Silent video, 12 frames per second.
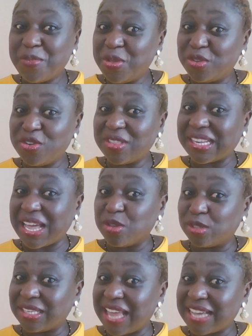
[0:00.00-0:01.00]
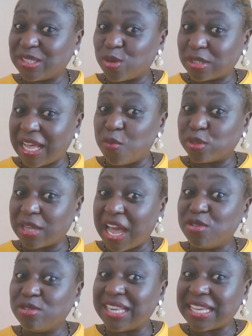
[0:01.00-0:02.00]
Do you know that I utilize
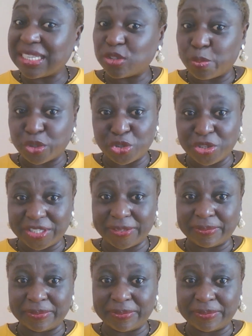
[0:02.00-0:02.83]
that opportunity?